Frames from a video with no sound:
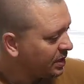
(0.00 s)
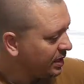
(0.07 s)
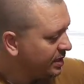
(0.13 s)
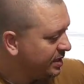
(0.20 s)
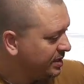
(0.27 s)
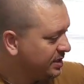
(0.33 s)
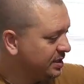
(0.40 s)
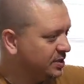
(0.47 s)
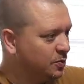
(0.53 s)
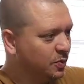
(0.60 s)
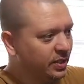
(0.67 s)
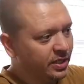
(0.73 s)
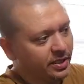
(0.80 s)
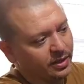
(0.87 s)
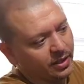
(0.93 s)
This is
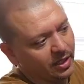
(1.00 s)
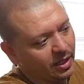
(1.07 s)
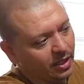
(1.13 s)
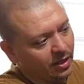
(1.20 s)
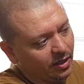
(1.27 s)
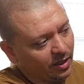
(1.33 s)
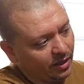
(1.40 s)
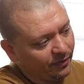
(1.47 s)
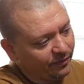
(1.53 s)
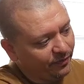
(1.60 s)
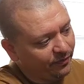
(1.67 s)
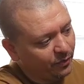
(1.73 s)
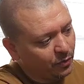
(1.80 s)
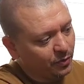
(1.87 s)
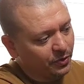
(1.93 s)
with a
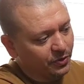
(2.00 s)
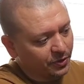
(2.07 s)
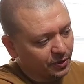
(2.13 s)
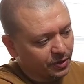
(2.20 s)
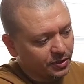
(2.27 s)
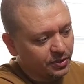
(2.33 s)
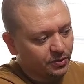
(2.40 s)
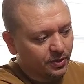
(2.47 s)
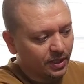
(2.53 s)
full 32